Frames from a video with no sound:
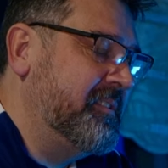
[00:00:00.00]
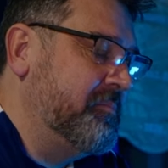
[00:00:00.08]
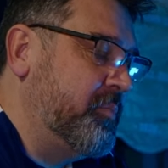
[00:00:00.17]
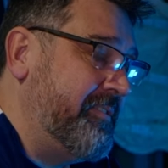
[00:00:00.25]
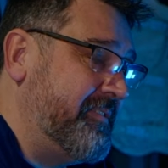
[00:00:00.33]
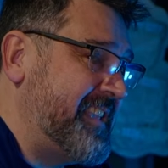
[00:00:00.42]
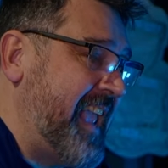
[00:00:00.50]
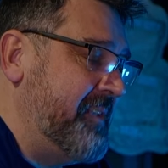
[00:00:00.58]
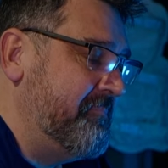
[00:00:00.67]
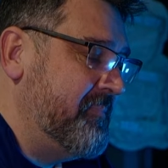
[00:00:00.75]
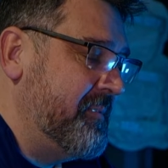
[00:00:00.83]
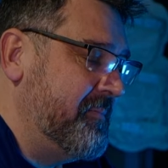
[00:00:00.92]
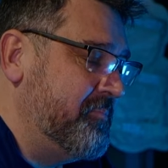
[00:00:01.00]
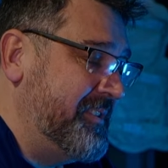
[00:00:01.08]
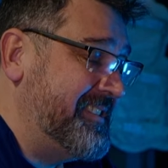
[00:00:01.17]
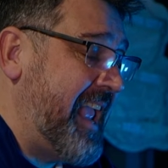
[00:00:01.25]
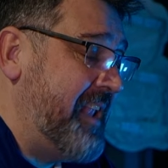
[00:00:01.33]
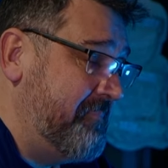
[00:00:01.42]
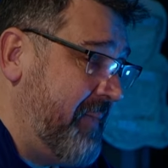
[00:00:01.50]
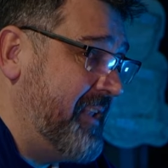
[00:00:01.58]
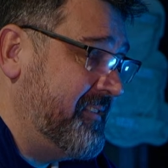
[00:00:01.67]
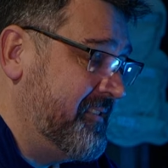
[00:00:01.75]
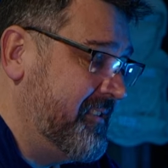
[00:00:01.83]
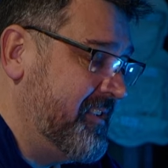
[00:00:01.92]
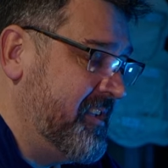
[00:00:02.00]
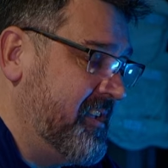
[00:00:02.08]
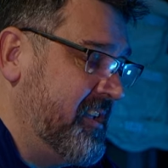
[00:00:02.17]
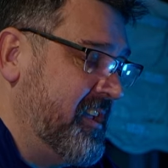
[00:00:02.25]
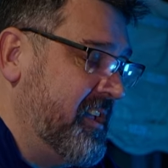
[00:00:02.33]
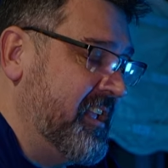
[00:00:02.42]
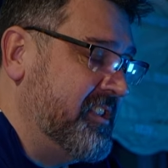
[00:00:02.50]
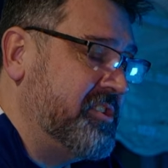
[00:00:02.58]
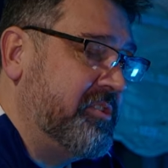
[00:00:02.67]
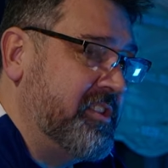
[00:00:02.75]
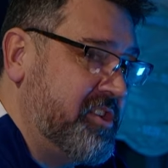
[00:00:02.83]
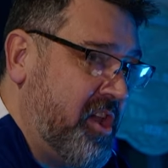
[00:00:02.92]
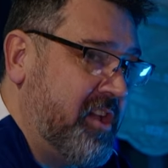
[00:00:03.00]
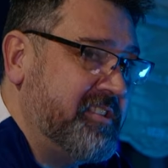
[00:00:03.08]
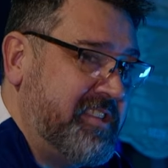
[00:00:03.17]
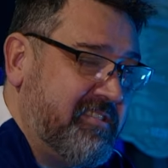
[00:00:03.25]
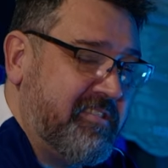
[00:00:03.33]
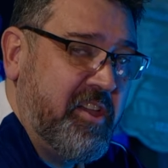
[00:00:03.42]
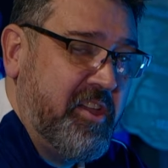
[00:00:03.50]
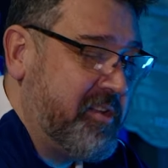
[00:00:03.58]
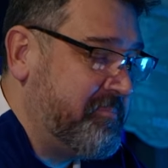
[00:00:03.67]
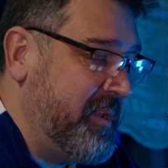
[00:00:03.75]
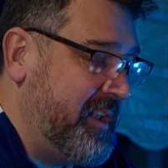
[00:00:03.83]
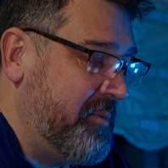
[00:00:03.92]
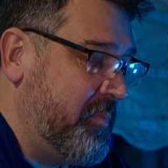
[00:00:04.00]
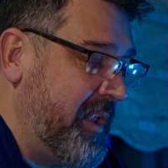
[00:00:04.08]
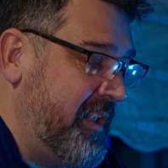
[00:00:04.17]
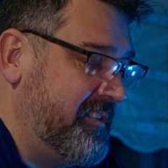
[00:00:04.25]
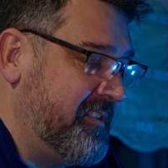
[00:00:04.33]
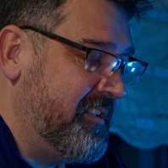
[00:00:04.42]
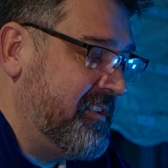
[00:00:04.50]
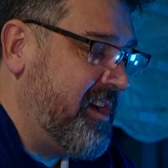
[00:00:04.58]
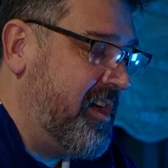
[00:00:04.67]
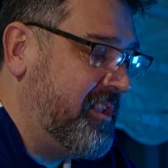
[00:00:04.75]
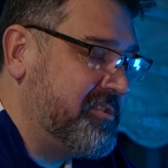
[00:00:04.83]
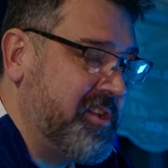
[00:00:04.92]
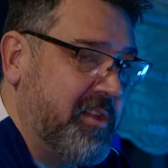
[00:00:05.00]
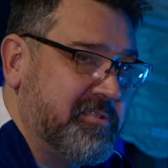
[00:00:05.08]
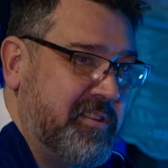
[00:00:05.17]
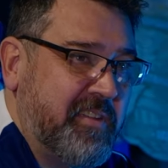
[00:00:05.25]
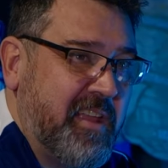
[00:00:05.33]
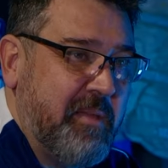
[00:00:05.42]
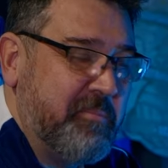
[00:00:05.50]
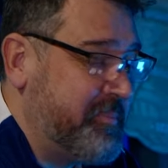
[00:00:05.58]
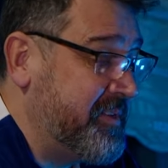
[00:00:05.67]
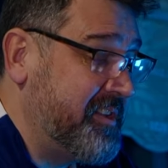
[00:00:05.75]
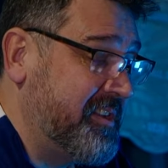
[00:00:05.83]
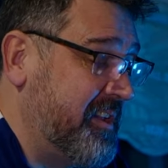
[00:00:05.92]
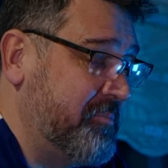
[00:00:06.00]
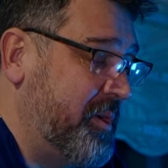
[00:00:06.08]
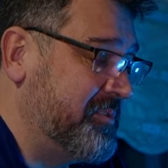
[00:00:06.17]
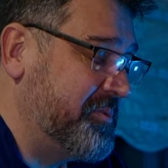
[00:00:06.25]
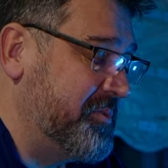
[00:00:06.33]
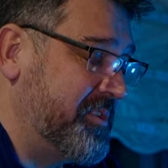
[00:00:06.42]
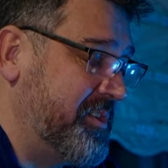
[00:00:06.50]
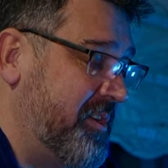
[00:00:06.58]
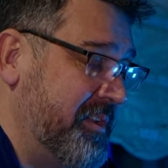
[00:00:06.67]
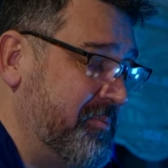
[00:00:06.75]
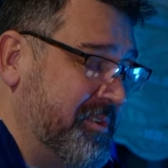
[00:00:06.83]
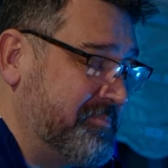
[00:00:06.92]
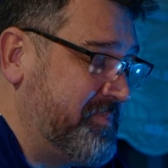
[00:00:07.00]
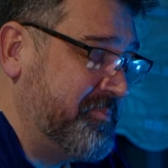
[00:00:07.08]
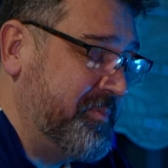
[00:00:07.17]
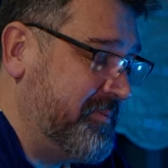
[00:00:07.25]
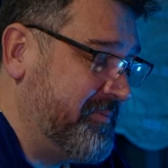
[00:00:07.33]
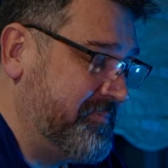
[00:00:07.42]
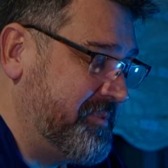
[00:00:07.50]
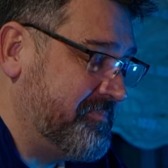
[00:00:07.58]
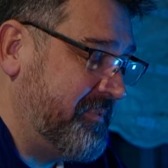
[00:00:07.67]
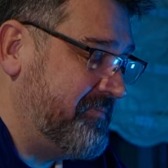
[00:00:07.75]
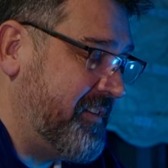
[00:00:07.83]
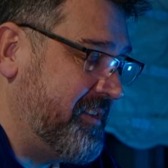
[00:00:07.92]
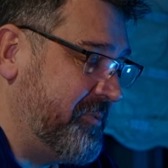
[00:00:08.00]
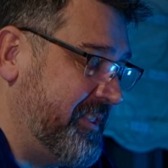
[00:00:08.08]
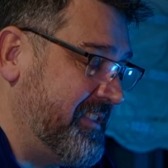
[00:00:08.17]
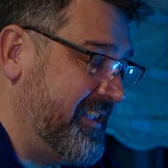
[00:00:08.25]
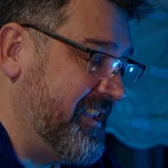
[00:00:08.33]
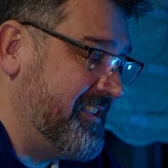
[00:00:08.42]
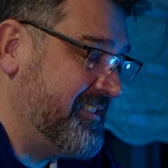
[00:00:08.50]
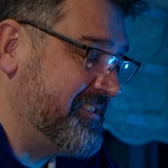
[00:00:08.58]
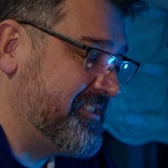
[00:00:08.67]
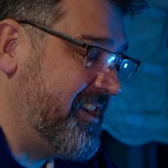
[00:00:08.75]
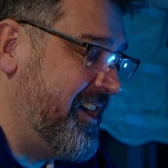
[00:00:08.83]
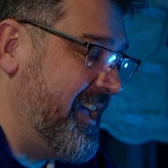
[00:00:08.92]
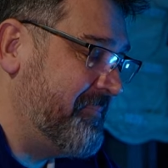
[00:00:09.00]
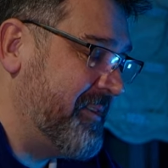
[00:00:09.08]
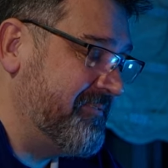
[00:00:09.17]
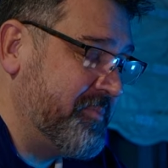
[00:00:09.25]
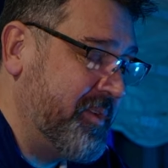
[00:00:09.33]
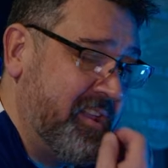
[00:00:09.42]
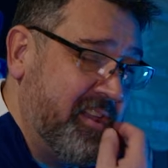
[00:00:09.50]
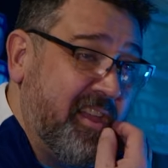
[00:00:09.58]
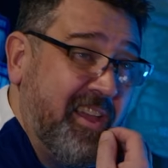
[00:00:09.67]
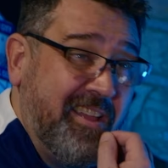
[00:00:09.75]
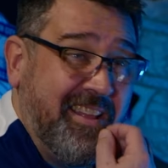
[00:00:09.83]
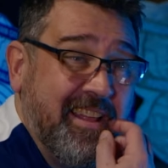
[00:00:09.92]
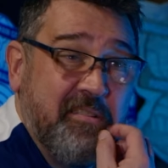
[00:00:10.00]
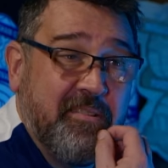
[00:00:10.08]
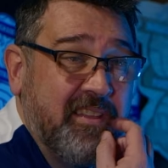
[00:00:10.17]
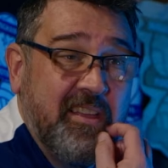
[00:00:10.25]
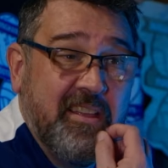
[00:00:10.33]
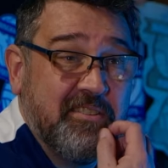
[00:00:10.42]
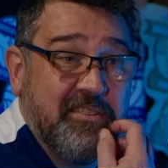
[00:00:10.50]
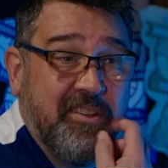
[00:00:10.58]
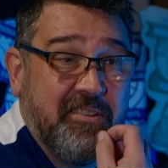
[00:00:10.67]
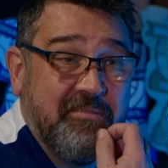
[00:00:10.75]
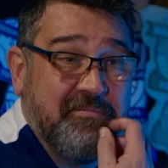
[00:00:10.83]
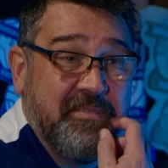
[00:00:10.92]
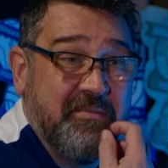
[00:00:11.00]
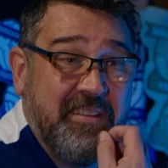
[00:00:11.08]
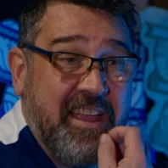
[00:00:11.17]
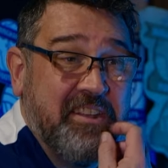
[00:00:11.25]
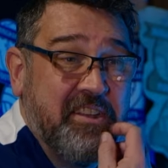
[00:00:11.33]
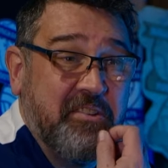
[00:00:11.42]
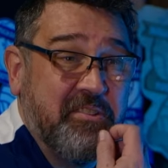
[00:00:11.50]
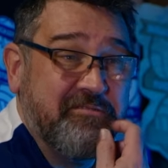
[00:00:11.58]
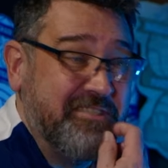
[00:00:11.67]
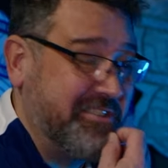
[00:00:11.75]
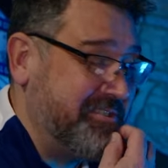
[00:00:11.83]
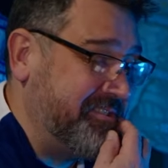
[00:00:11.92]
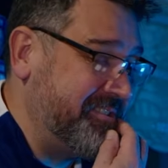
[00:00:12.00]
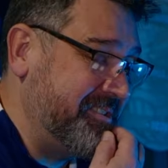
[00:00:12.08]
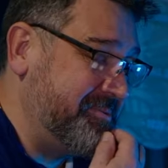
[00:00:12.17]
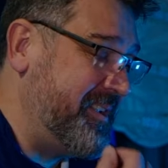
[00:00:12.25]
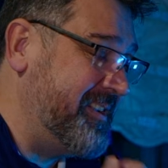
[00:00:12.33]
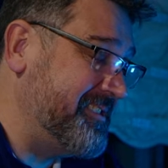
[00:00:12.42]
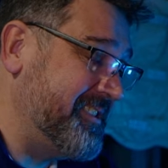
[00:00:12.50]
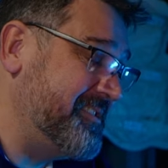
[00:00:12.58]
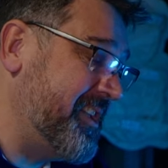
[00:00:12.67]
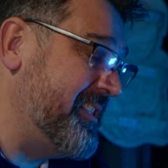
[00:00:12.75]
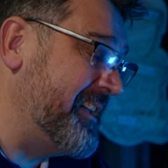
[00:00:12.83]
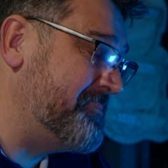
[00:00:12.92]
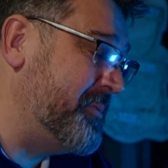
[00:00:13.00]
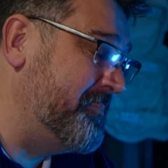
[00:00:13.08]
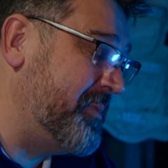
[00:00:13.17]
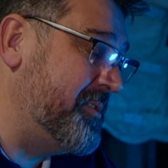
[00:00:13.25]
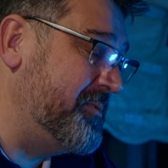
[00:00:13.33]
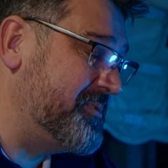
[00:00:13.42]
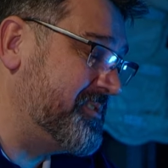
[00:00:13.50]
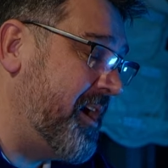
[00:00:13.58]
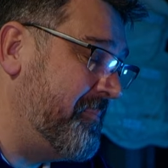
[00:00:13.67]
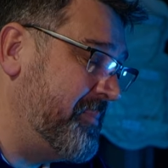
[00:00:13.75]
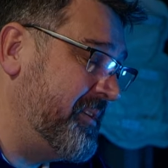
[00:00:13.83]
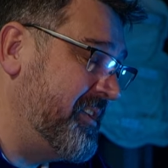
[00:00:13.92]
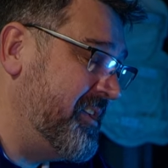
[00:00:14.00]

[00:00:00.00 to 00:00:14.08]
with 10 men until the 93rd minute when Carl Joseph came up. I don't know what sort of goal it was, but we've just been following the Sky app, haven't we? It's like getting another result as well, isn't it? So that's put Blues top.